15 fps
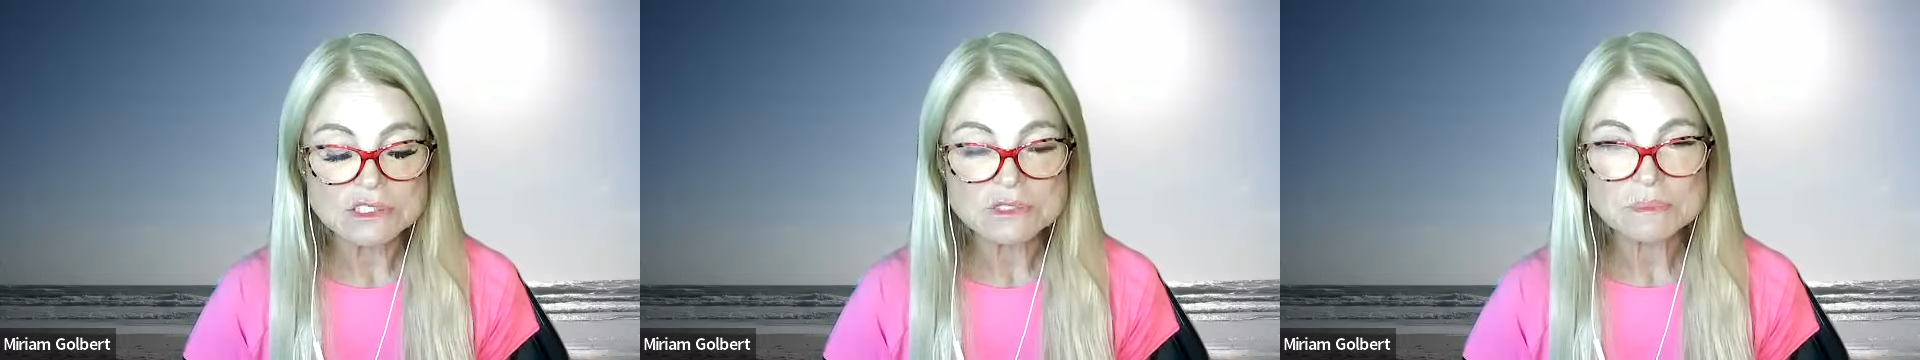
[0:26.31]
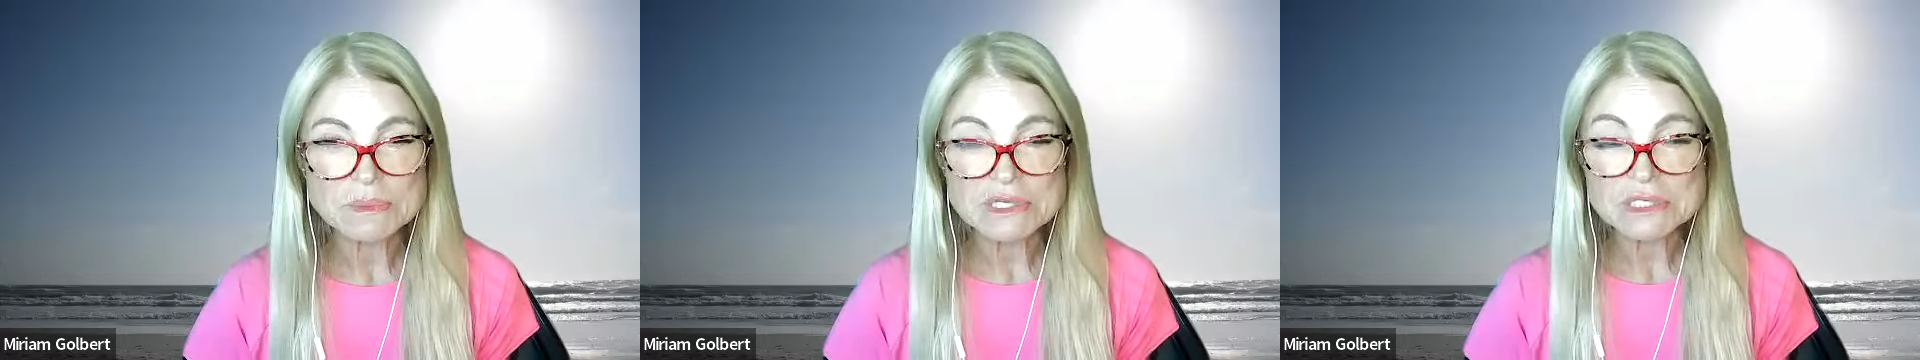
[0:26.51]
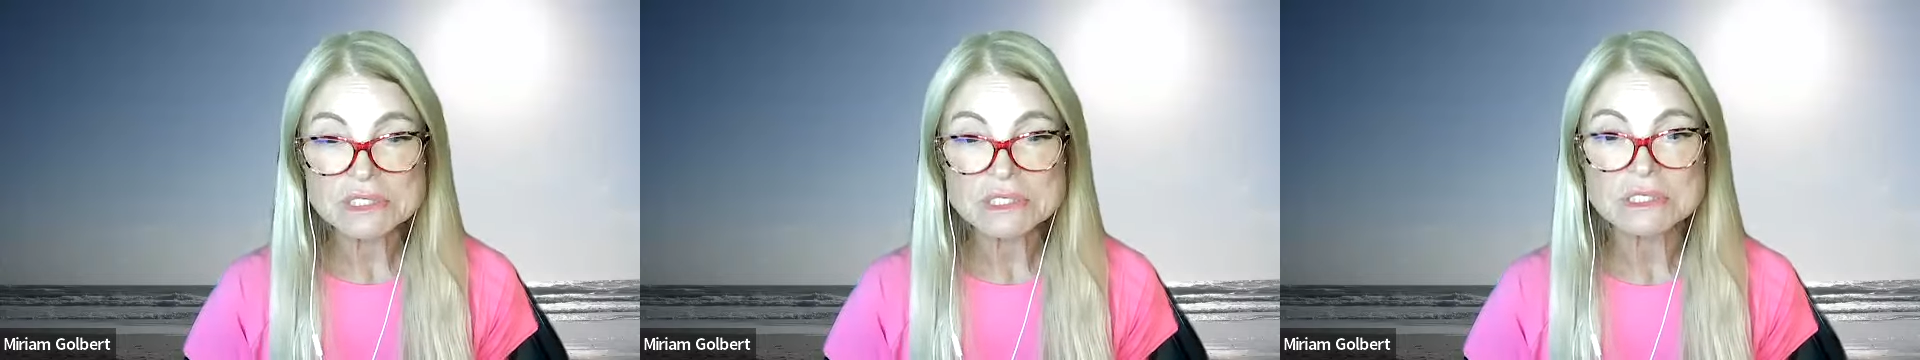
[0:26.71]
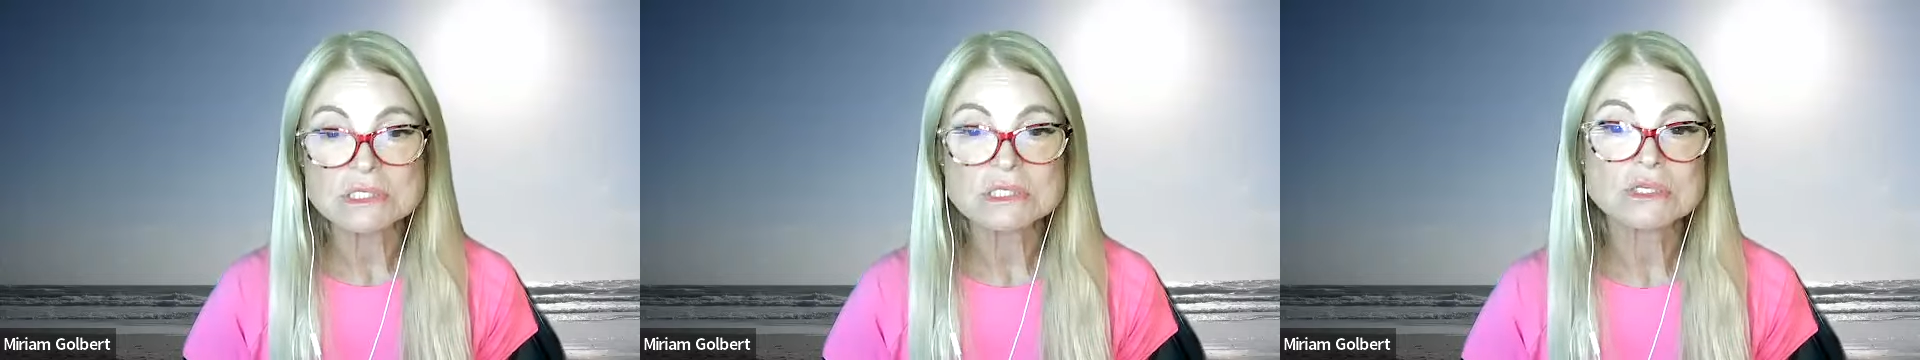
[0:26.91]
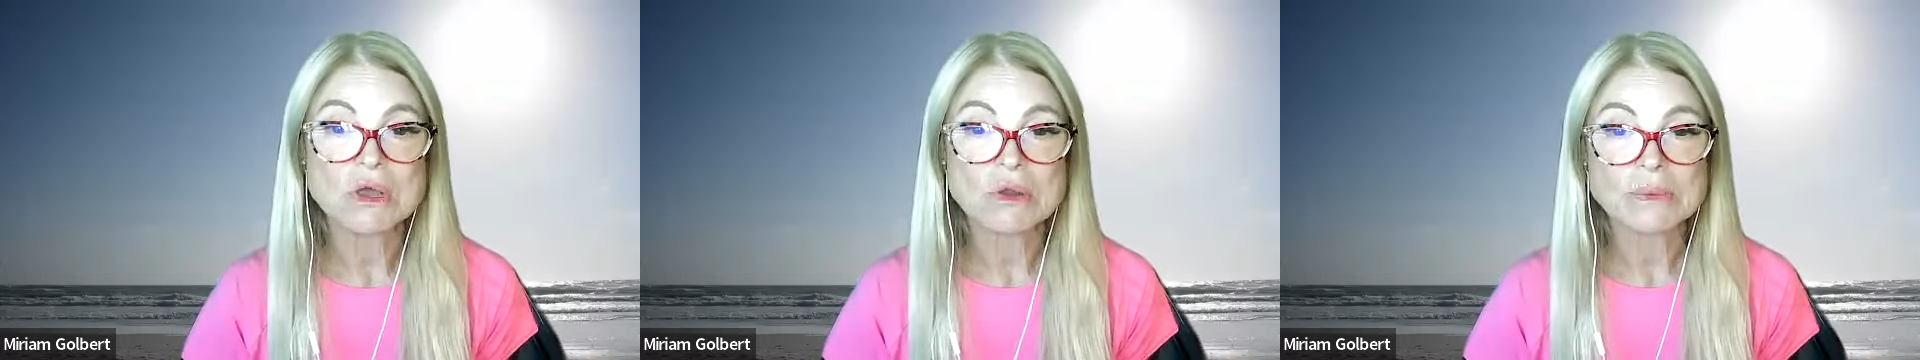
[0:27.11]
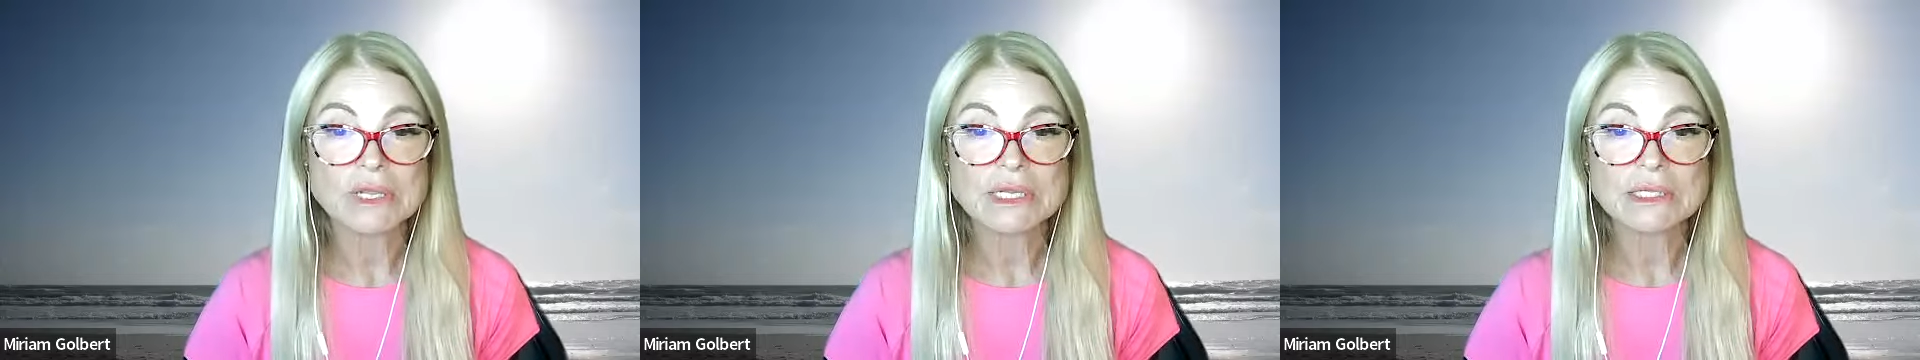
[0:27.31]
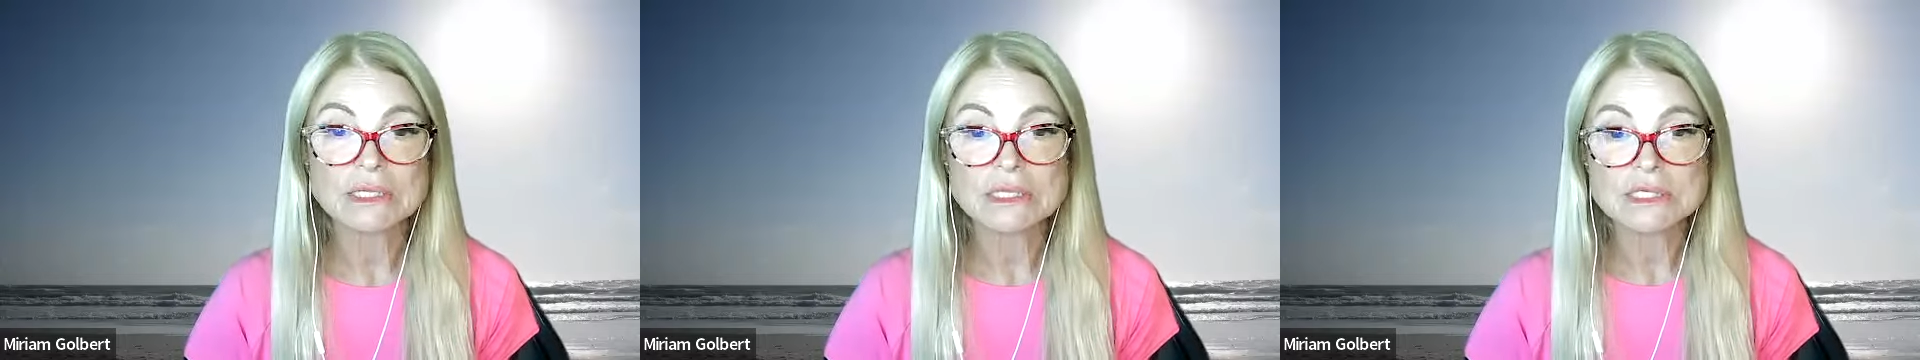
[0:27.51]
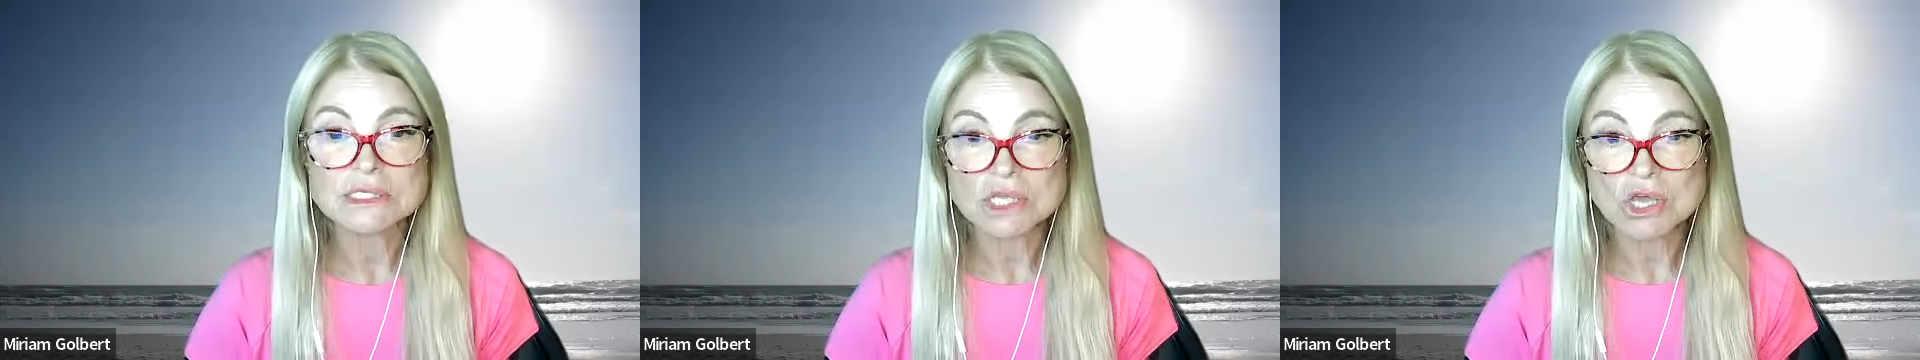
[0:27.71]
species already
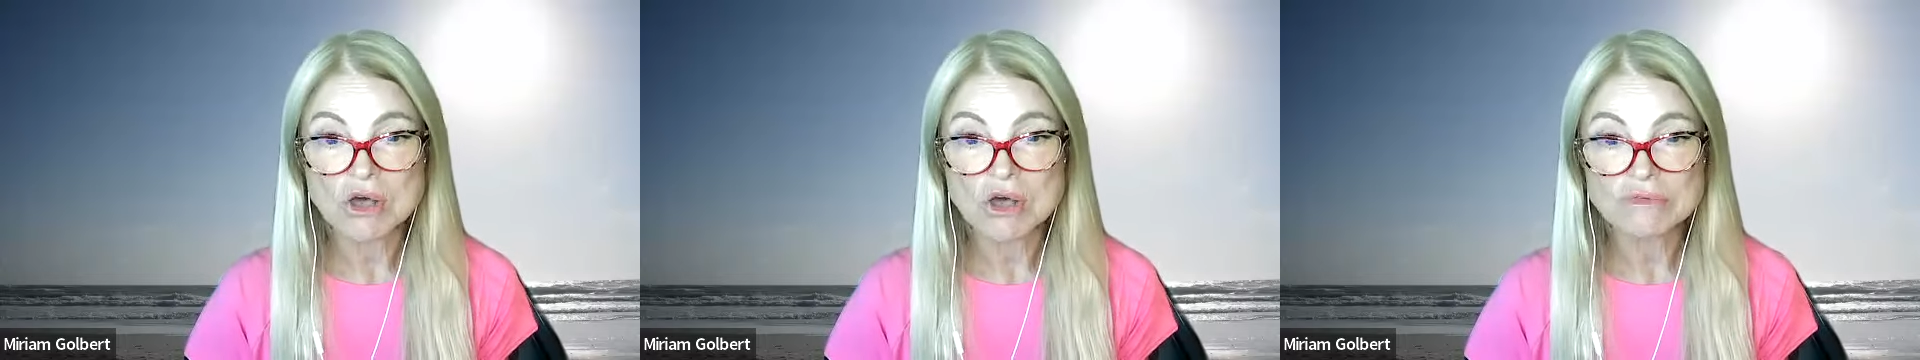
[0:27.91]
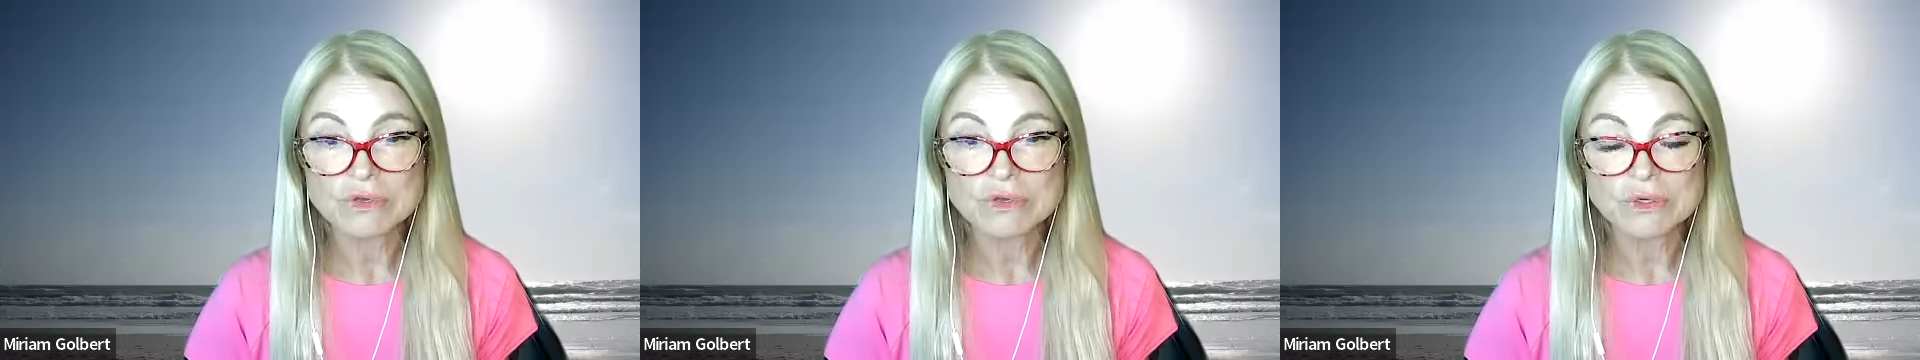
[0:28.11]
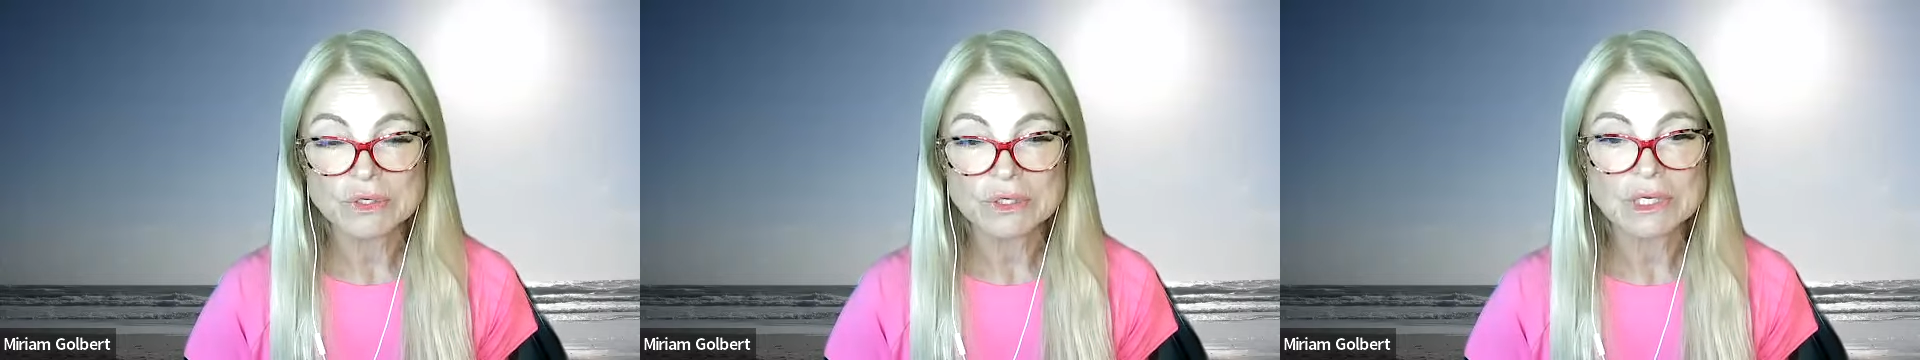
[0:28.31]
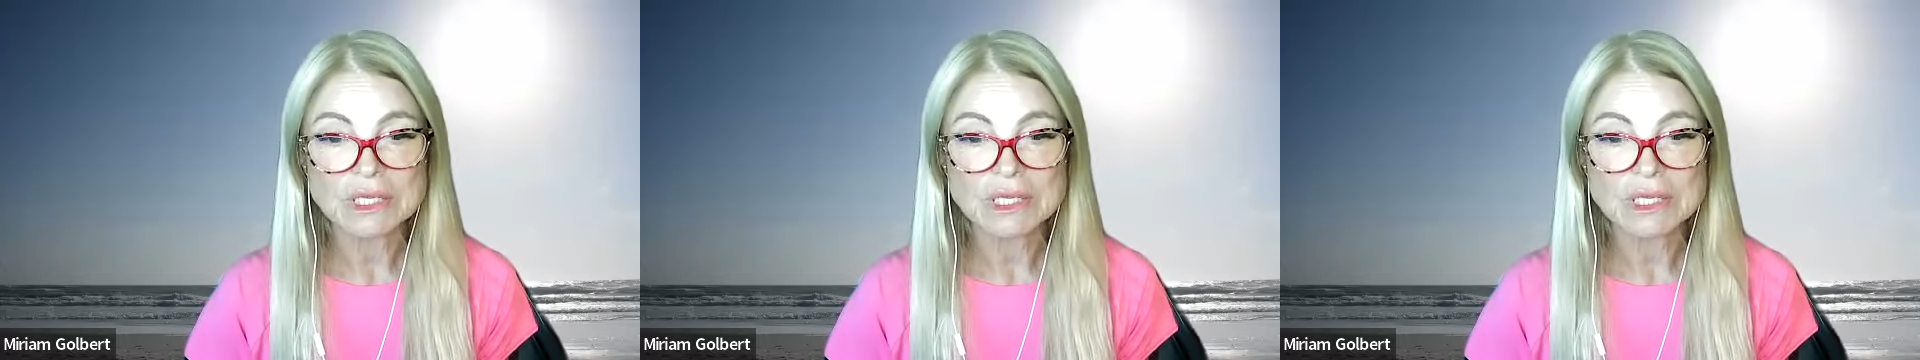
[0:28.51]
discovered,